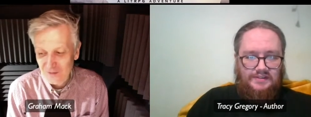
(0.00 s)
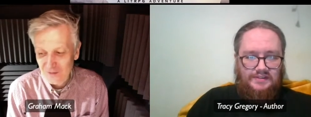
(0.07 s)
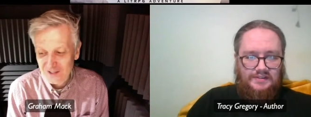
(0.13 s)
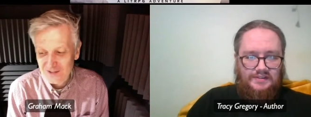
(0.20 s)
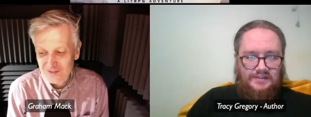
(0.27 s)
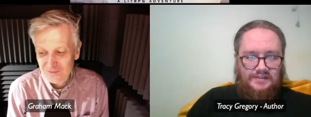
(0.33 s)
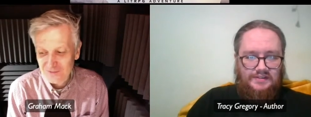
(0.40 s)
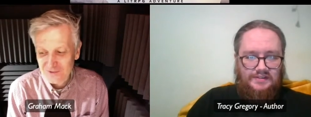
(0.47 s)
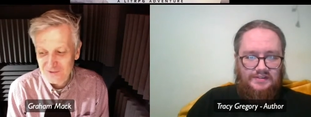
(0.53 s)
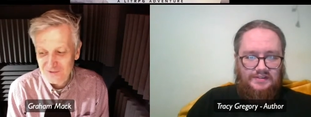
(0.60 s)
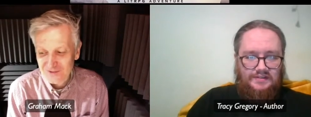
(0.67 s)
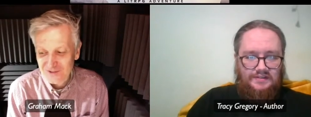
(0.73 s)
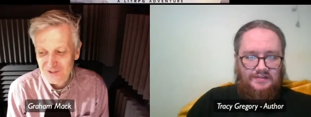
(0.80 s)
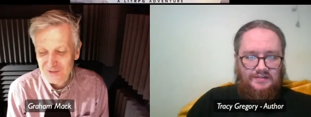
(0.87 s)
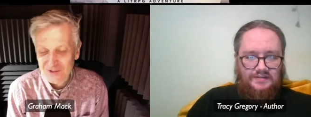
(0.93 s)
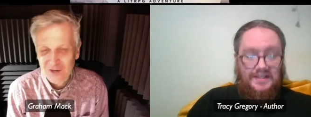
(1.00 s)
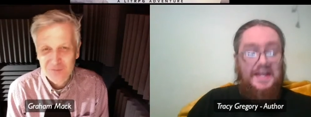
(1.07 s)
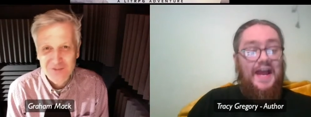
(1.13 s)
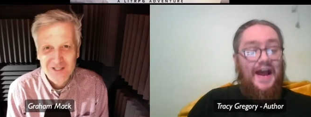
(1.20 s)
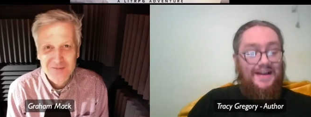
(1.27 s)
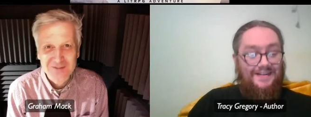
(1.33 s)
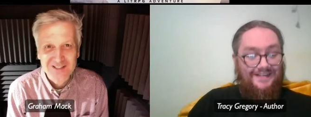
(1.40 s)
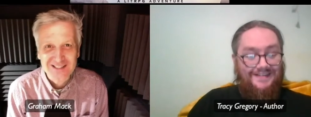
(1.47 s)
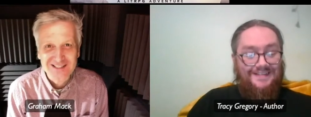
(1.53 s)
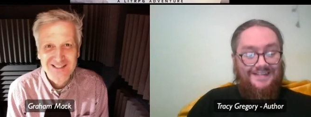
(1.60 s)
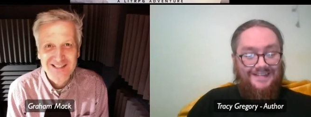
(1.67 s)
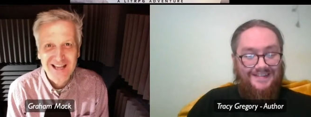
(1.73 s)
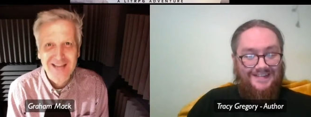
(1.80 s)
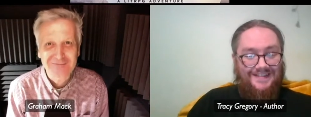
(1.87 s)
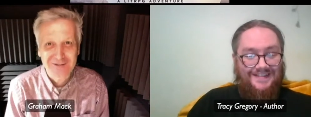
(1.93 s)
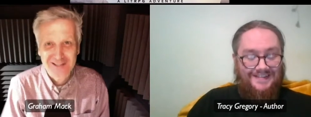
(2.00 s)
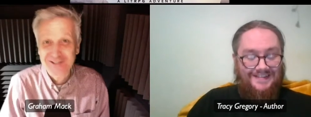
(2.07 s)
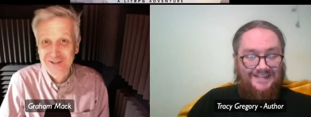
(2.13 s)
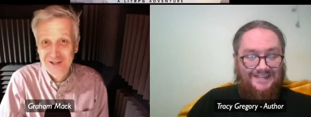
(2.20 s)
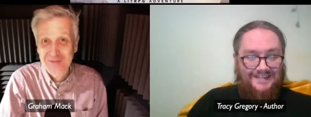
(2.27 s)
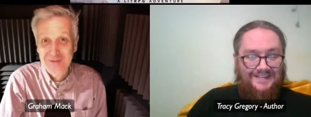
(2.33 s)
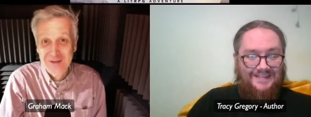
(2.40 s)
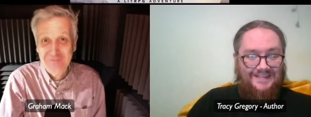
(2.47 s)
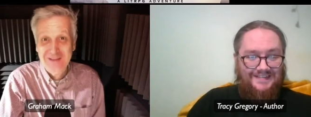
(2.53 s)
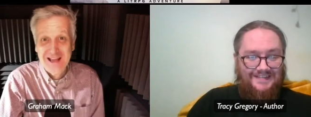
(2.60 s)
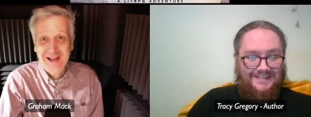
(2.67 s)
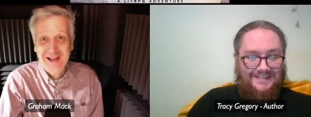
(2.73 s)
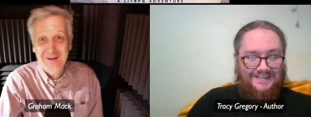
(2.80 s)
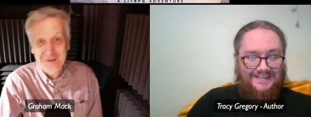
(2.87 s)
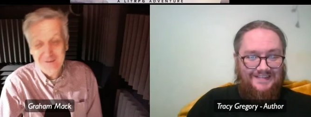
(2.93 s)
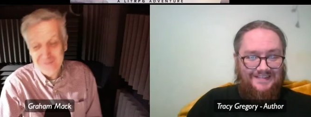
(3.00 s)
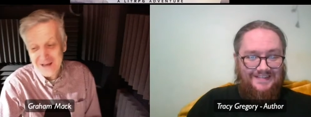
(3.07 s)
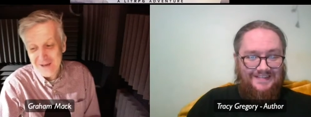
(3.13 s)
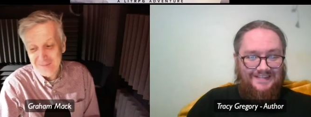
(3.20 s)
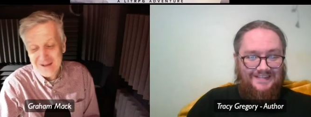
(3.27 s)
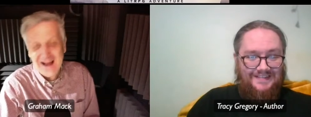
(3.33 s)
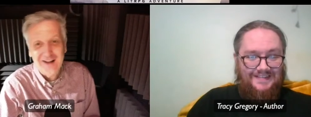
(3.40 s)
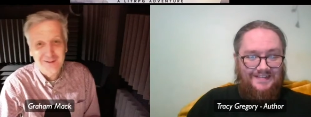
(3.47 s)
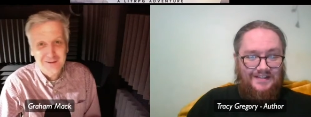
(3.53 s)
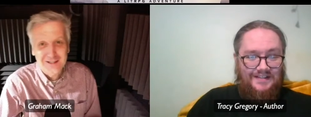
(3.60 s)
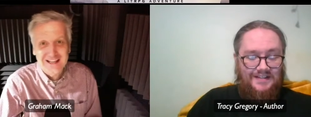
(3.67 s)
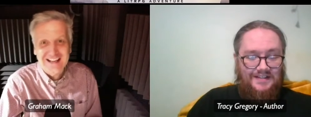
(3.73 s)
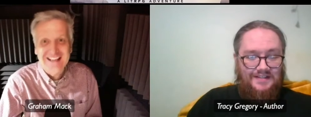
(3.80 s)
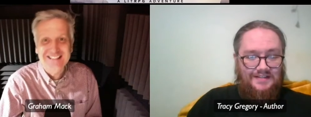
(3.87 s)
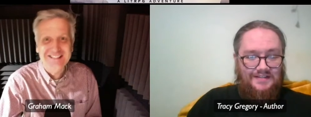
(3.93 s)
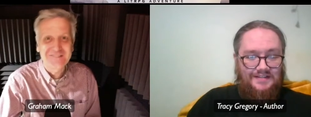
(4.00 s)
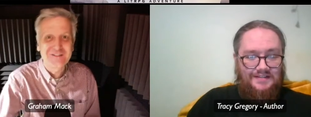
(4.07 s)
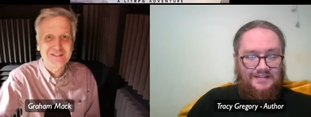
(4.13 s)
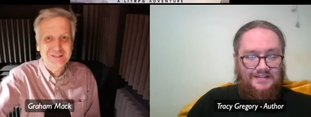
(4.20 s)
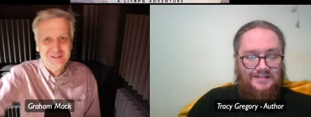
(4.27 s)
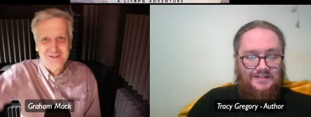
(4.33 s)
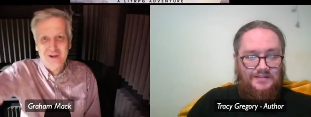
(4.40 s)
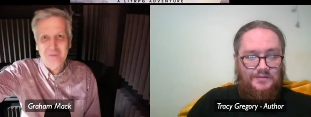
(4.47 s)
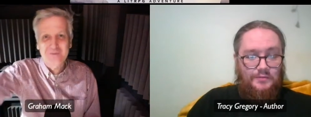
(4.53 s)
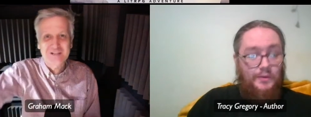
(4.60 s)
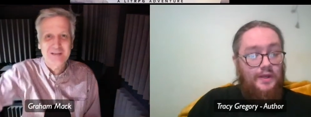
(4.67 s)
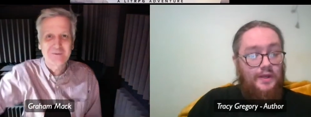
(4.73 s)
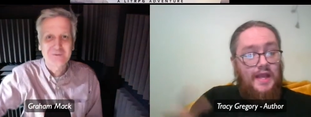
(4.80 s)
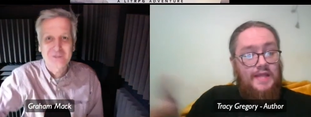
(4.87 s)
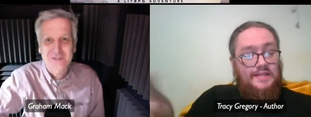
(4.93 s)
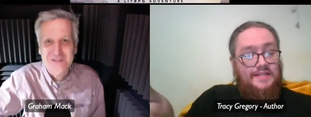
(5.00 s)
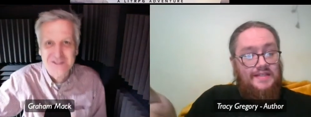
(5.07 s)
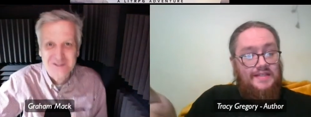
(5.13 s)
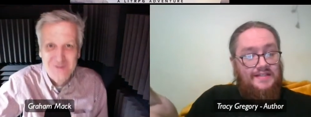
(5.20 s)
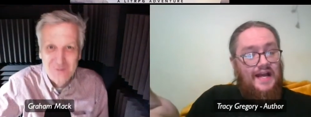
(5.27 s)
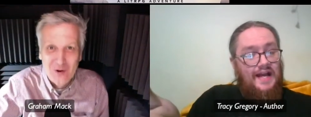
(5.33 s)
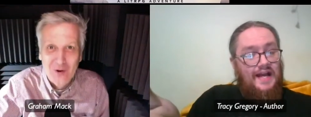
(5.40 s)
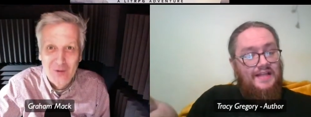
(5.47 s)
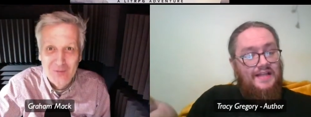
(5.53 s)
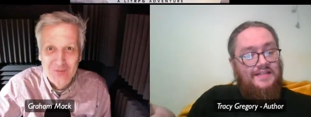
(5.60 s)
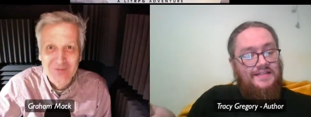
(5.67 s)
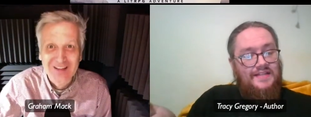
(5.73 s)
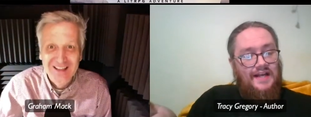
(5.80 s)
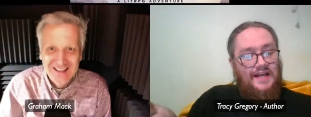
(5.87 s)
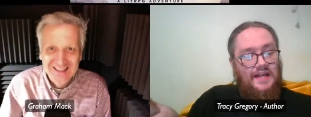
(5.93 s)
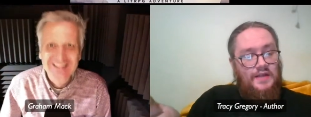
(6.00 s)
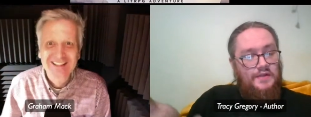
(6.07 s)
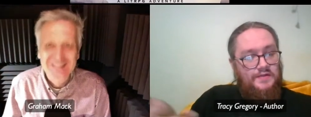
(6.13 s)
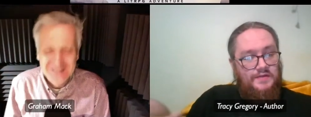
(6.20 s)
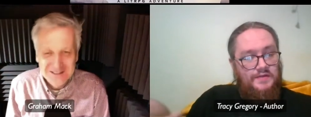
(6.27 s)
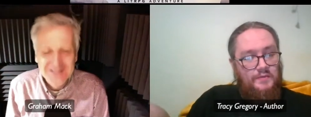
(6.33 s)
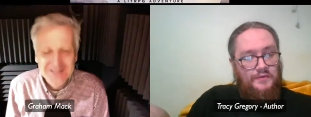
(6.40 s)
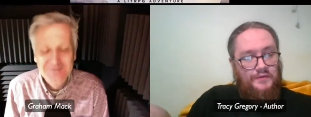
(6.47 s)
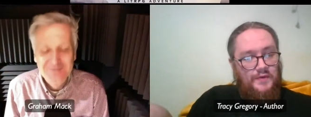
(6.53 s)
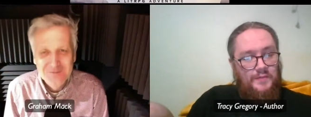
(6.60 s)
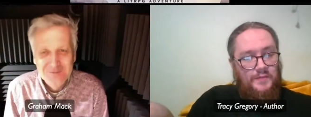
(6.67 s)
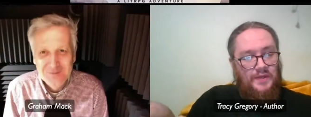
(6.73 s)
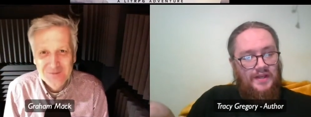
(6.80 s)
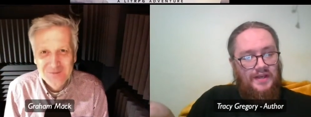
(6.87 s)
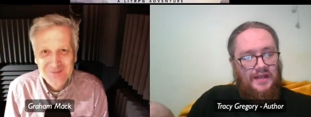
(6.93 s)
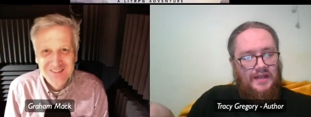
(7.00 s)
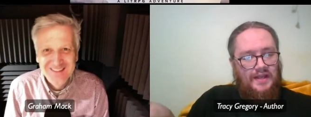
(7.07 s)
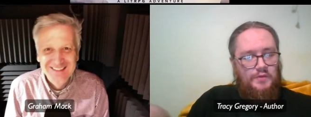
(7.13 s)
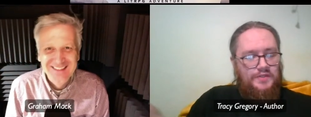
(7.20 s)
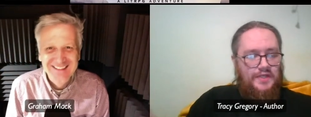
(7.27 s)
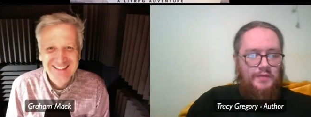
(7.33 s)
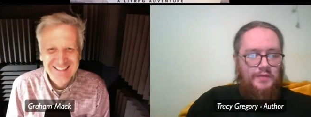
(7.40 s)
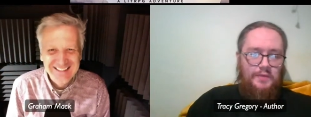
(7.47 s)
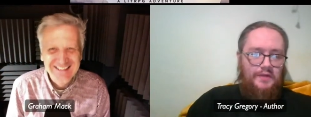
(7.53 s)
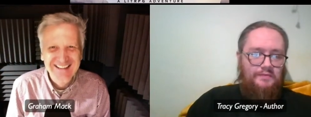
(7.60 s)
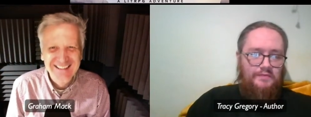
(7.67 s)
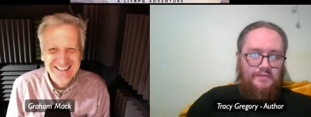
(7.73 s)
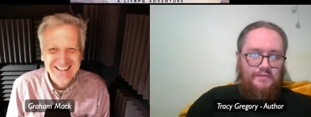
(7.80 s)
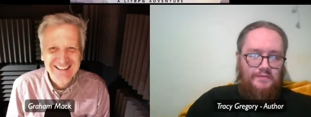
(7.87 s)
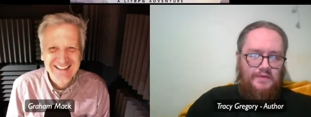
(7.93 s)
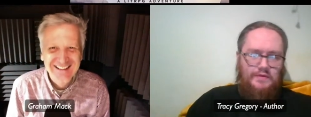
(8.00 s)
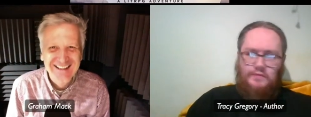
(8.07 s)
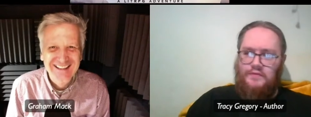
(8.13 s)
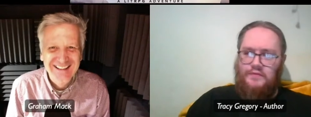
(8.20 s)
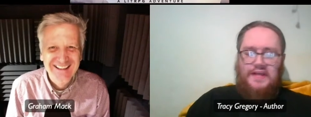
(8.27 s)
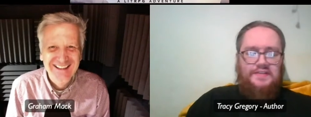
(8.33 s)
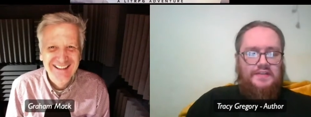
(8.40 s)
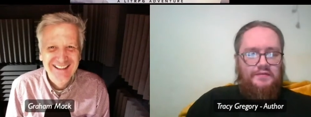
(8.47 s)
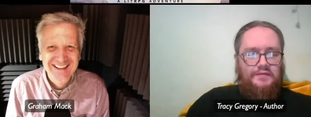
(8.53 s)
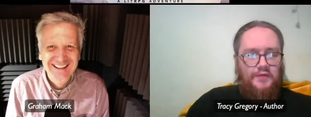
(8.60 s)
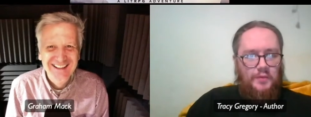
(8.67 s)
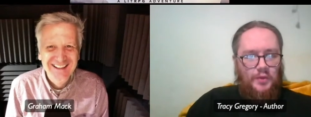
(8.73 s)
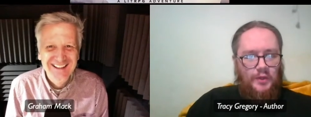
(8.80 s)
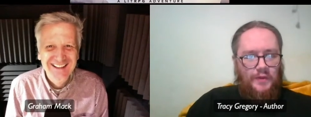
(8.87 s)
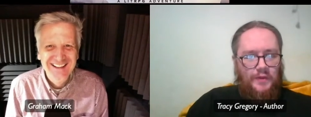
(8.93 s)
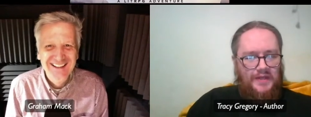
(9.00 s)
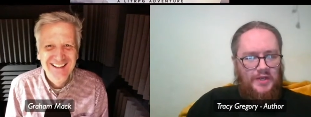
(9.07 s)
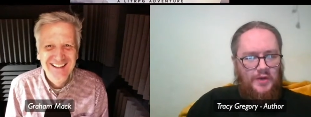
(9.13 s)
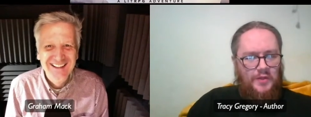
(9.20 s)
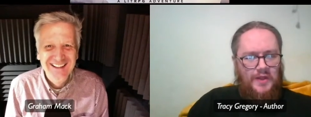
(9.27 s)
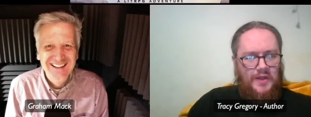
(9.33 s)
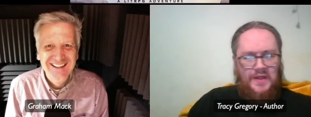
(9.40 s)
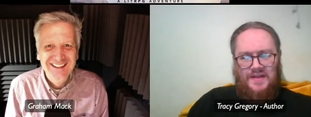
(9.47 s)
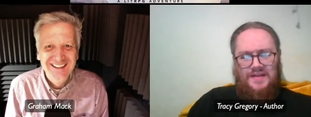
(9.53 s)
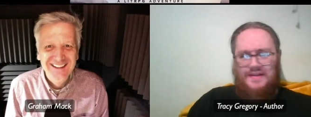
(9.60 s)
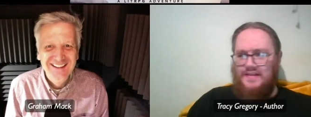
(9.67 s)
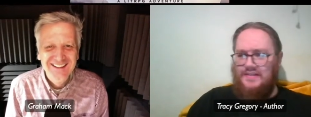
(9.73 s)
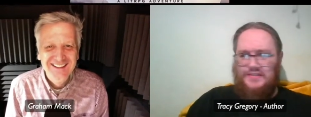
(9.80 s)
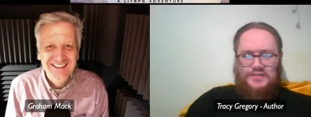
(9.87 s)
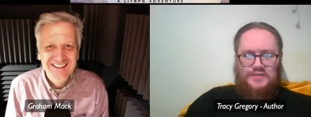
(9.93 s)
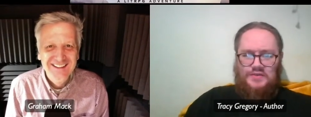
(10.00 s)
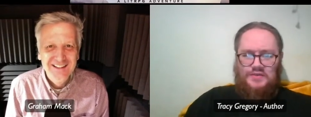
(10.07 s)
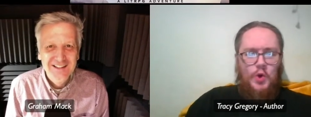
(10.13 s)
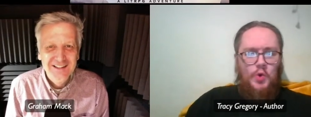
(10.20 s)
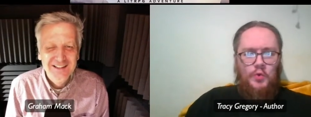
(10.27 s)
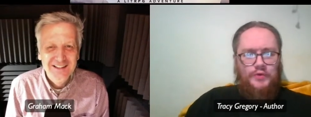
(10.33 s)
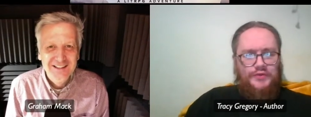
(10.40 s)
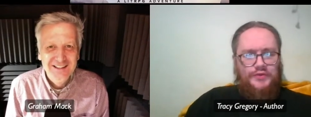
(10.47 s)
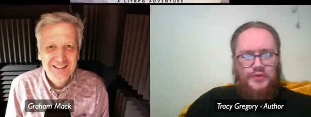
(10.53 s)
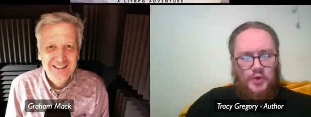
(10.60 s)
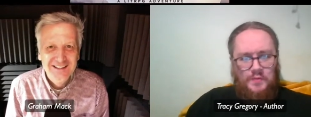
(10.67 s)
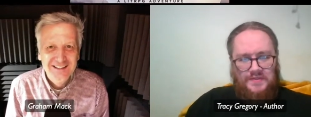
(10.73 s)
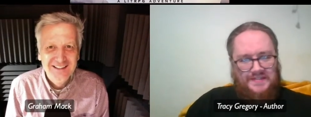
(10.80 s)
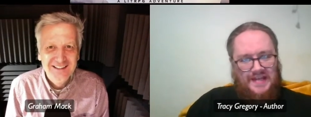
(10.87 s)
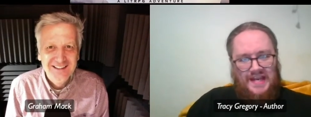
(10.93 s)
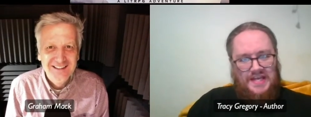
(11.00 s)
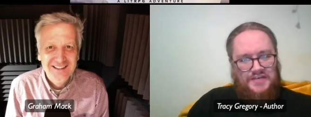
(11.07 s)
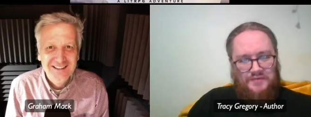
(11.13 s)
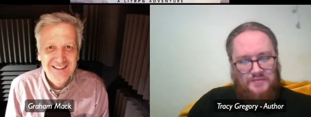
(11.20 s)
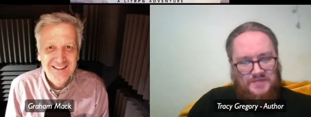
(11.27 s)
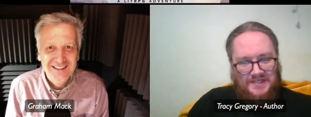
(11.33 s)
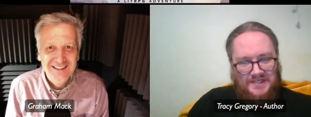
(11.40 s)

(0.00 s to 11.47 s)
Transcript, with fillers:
Speaker 1: when it's two top teams yeah. in the table. It's going to be a better, a better battle than it is if it's a top table. Well, yeah, it's, exact, it's
Speaker 2: exactly it's the same with football, isn't it? You watch anyone play fantasy football, and they know that goal score percentage of a